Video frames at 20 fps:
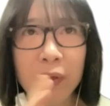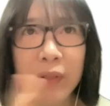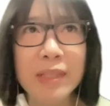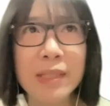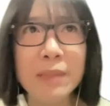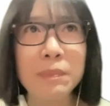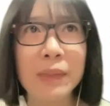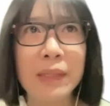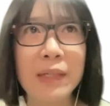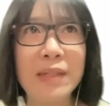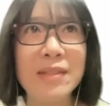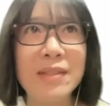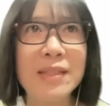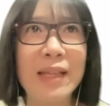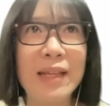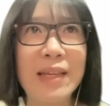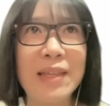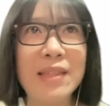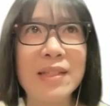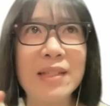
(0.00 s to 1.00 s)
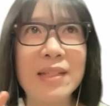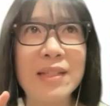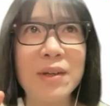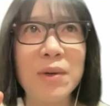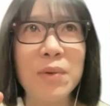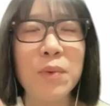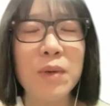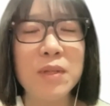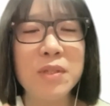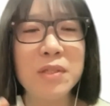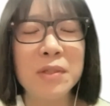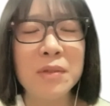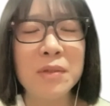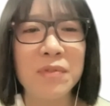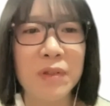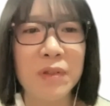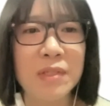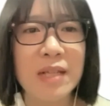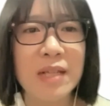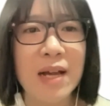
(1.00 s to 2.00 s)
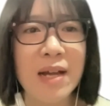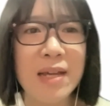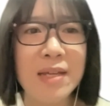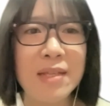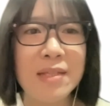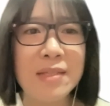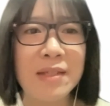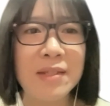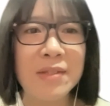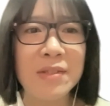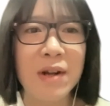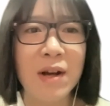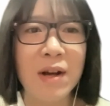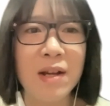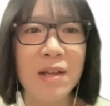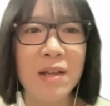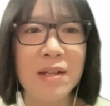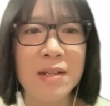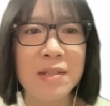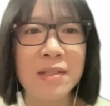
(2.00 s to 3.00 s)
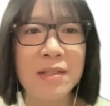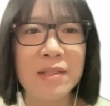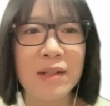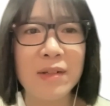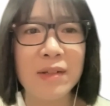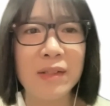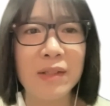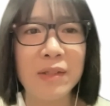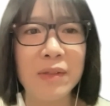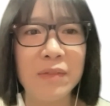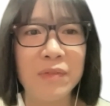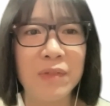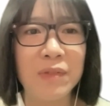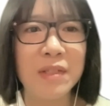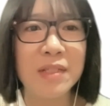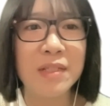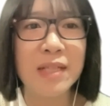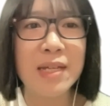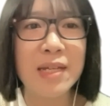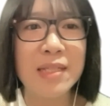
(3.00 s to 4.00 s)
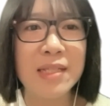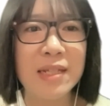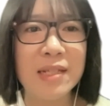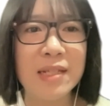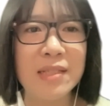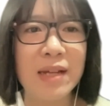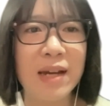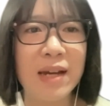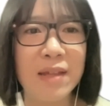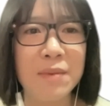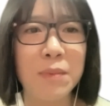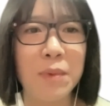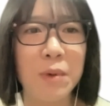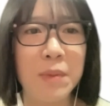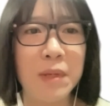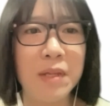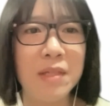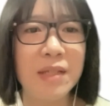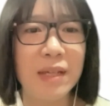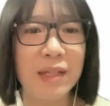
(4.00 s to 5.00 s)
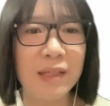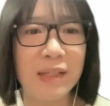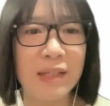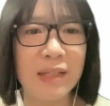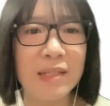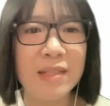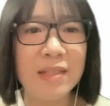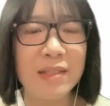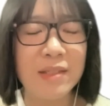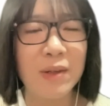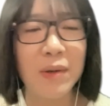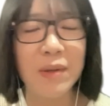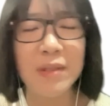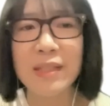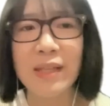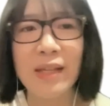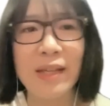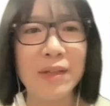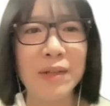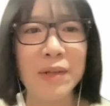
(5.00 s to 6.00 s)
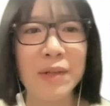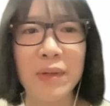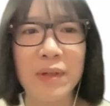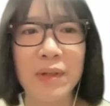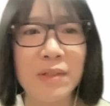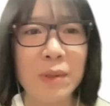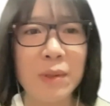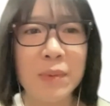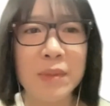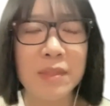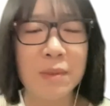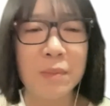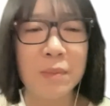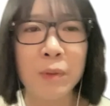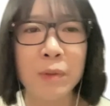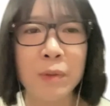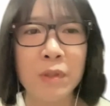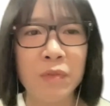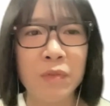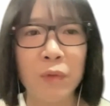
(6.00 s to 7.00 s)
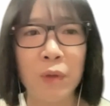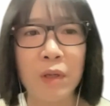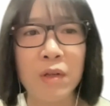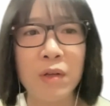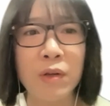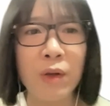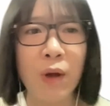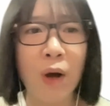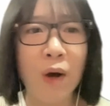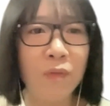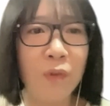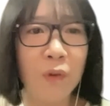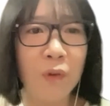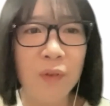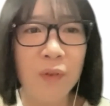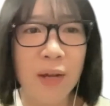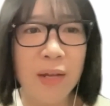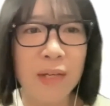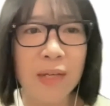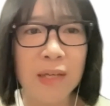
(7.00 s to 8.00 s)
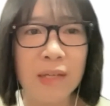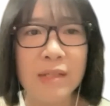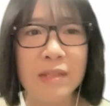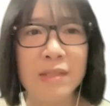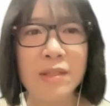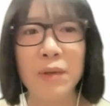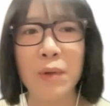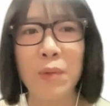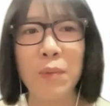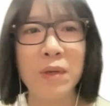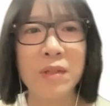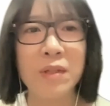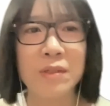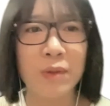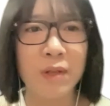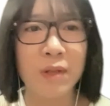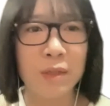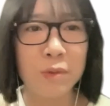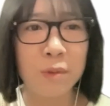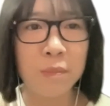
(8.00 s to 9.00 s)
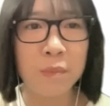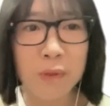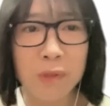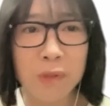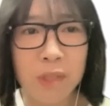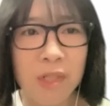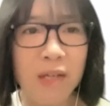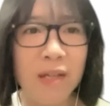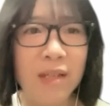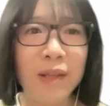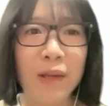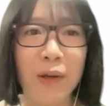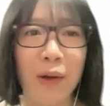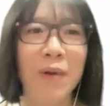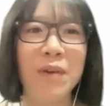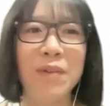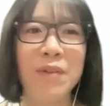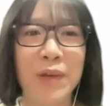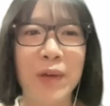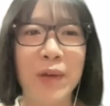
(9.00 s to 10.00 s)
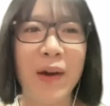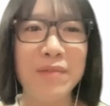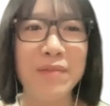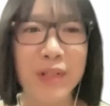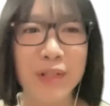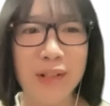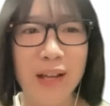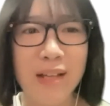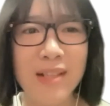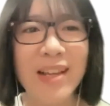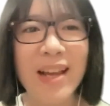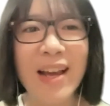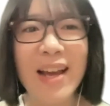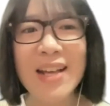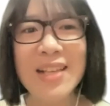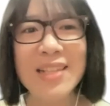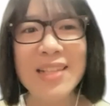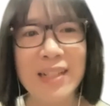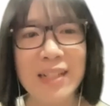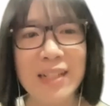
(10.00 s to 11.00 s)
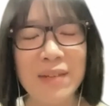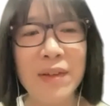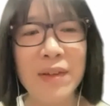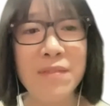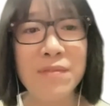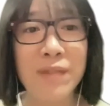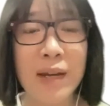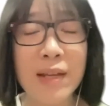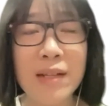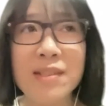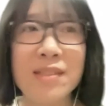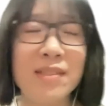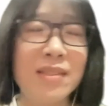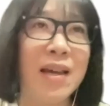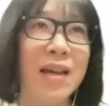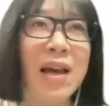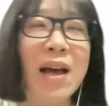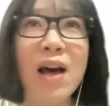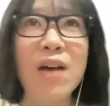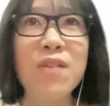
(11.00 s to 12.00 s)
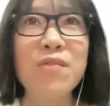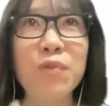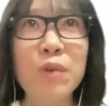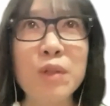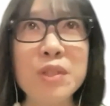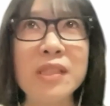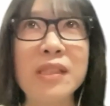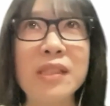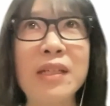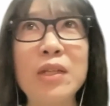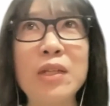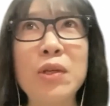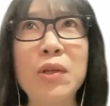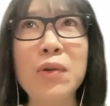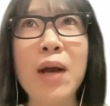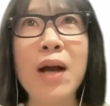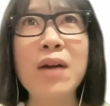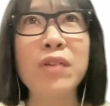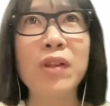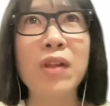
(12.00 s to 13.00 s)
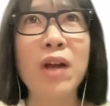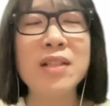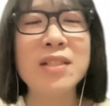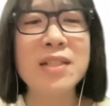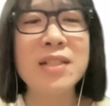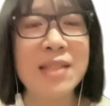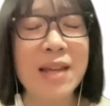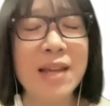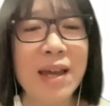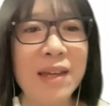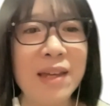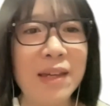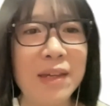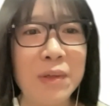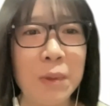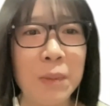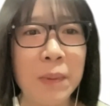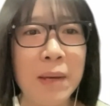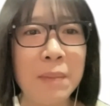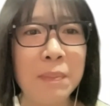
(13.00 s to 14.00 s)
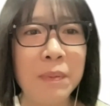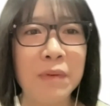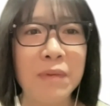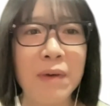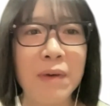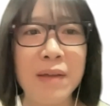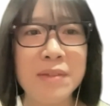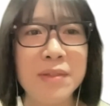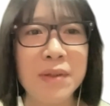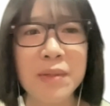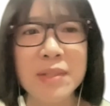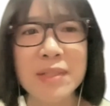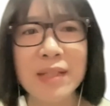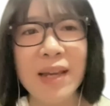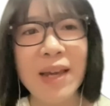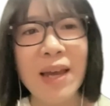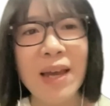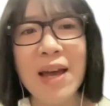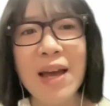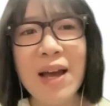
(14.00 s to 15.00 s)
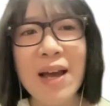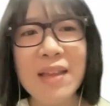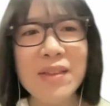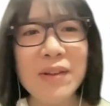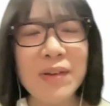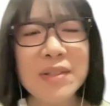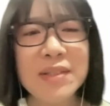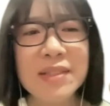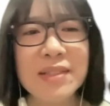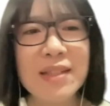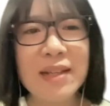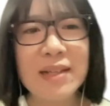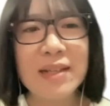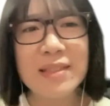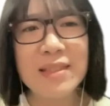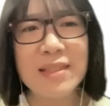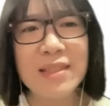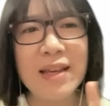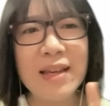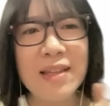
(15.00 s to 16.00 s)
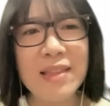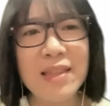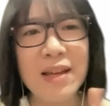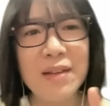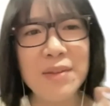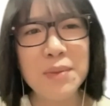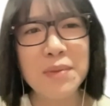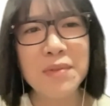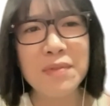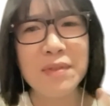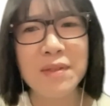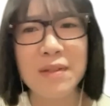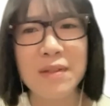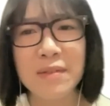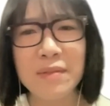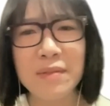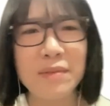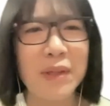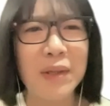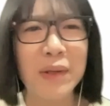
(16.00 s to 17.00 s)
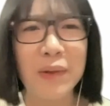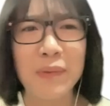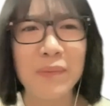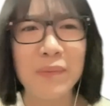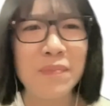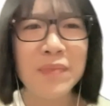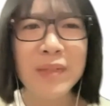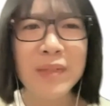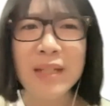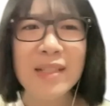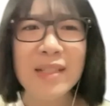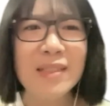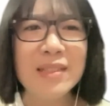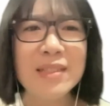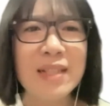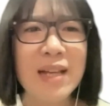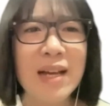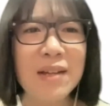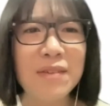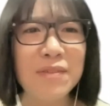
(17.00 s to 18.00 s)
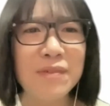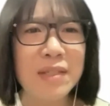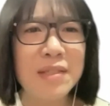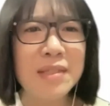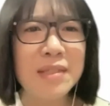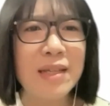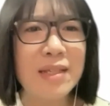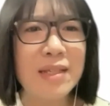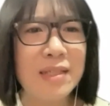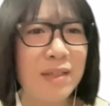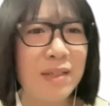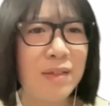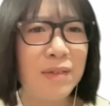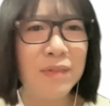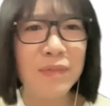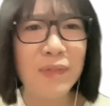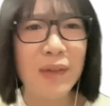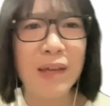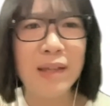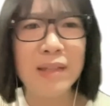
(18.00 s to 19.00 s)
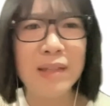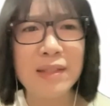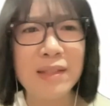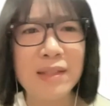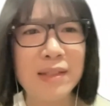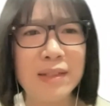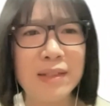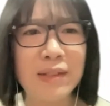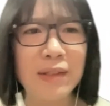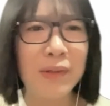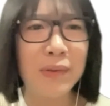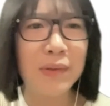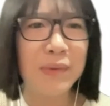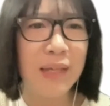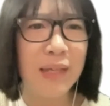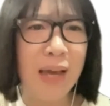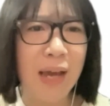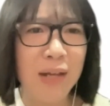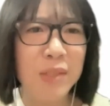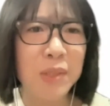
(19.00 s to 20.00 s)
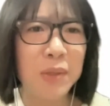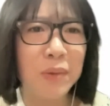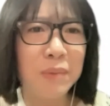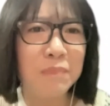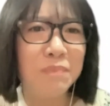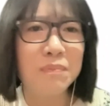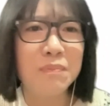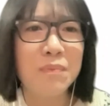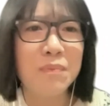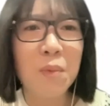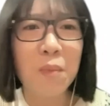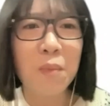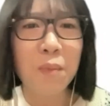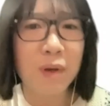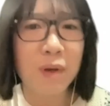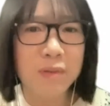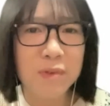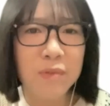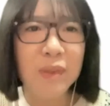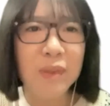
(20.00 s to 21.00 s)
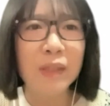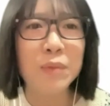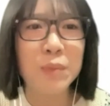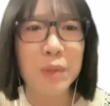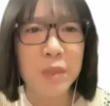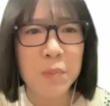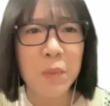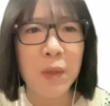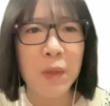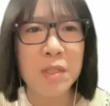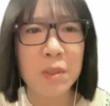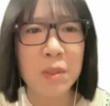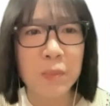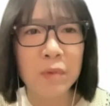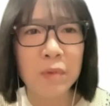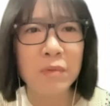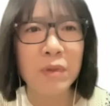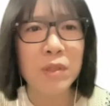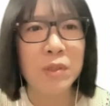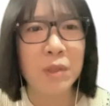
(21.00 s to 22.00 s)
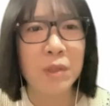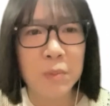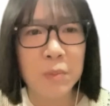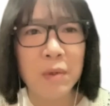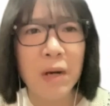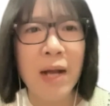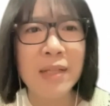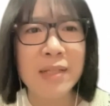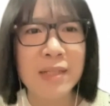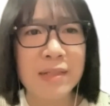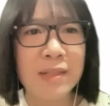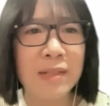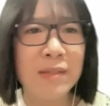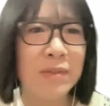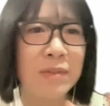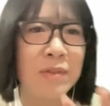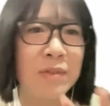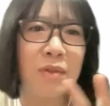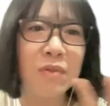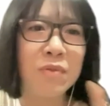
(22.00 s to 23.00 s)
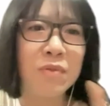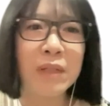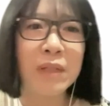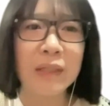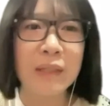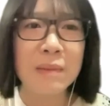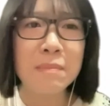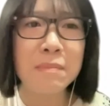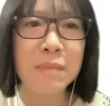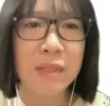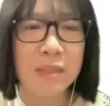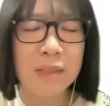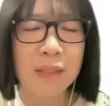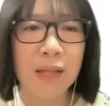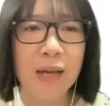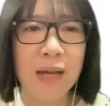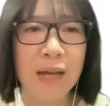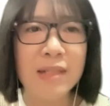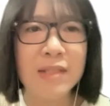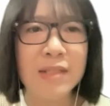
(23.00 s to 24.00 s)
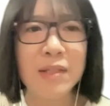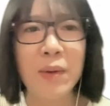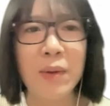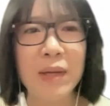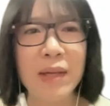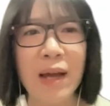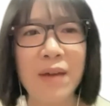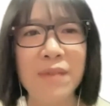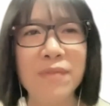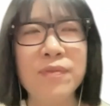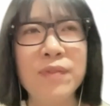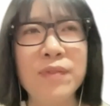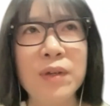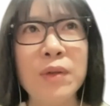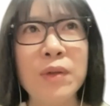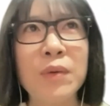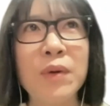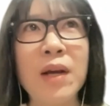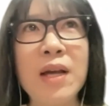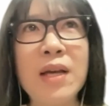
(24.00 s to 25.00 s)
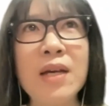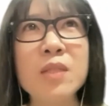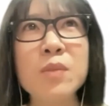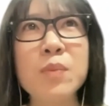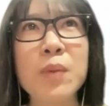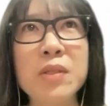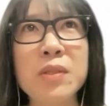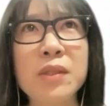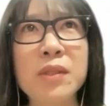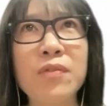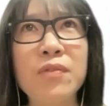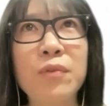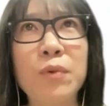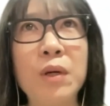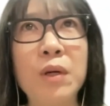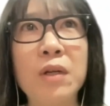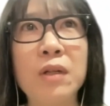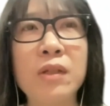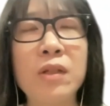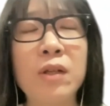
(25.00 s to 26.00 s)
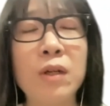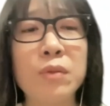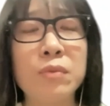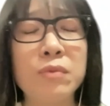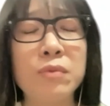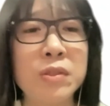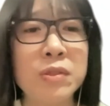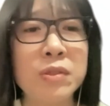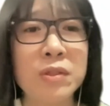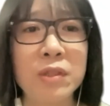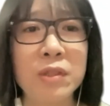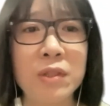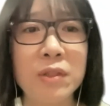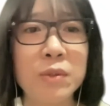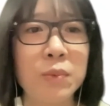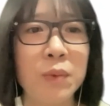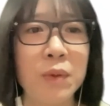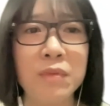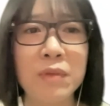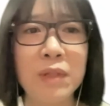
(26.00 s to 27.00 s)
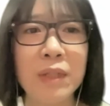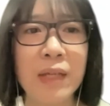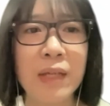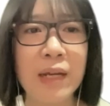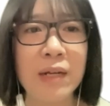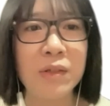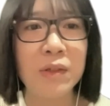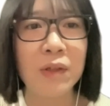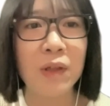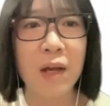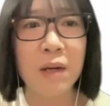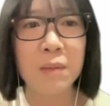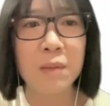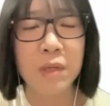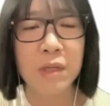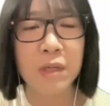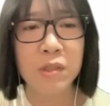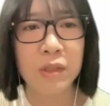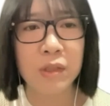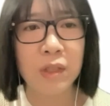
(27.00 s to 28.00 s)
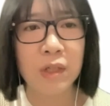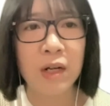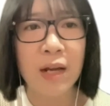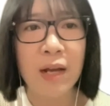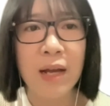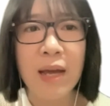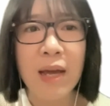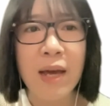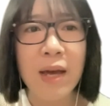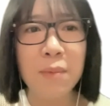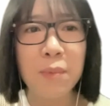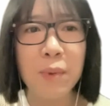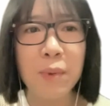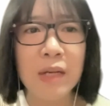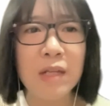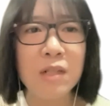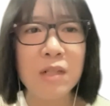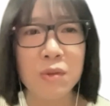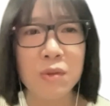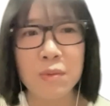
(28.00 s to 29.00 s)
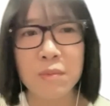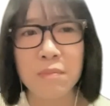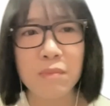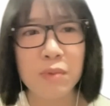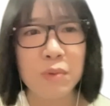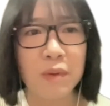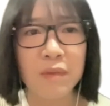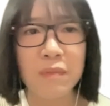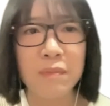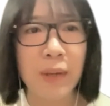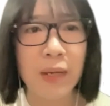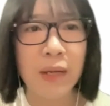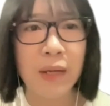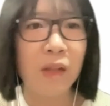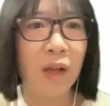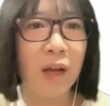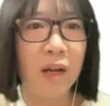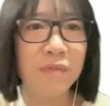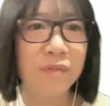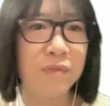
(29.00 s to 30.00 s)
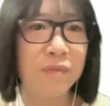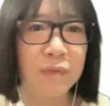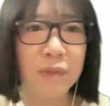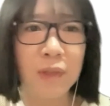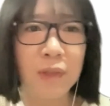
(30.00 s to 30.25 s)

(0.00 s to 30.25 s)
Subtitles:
deeply is like what's good for science is not necessarily good for the scientists at the moment, at least. So it's like, there's always the push for novel findings, what is your contribution? If you have a non-significant findings, unfortunately, you don't have a lot to say in your paper, right? So it's like there is that sort of this kind of incentive and the actual what's really responsible research practice is really misaligned. So I feel, especially for early career researchers, we're really under a lot of pressure, and we need to sort of make a lot of